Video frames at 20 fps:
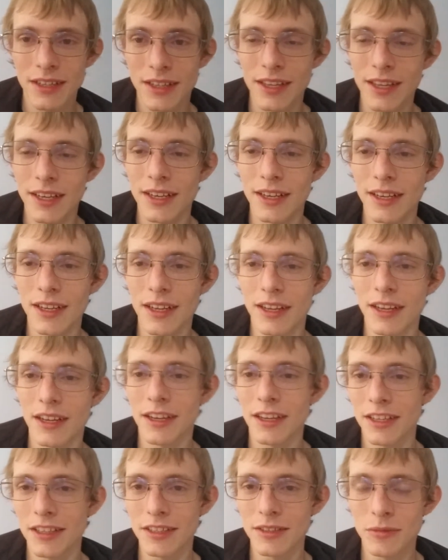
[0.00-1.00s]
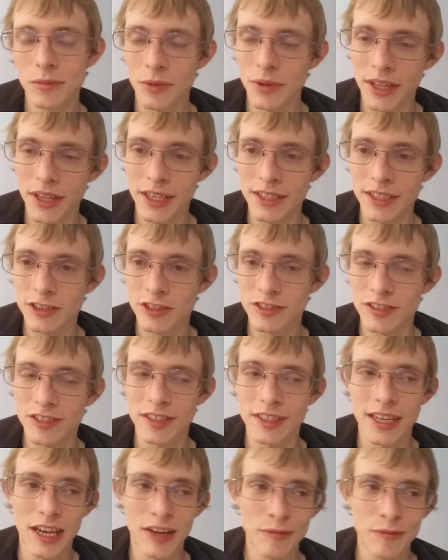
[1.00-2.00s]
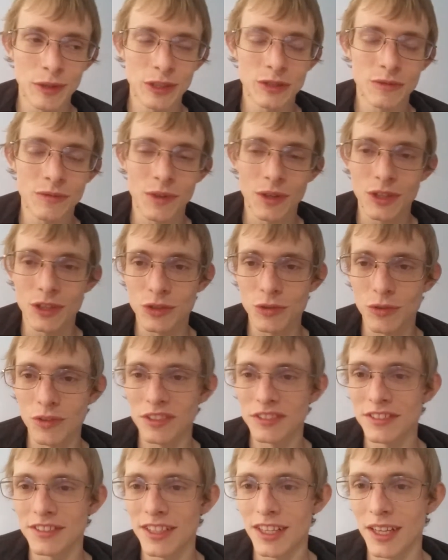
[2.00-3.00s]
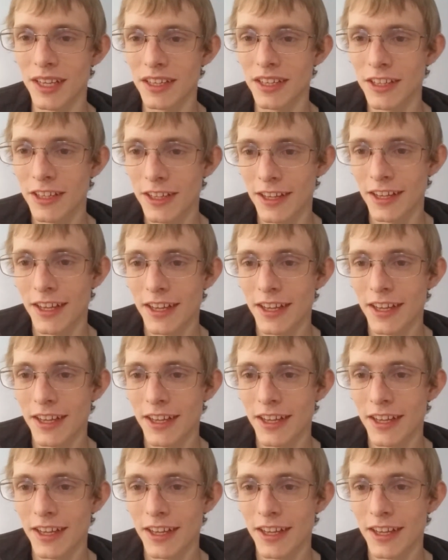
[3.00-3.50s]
And they just didn't have much of other choice, and they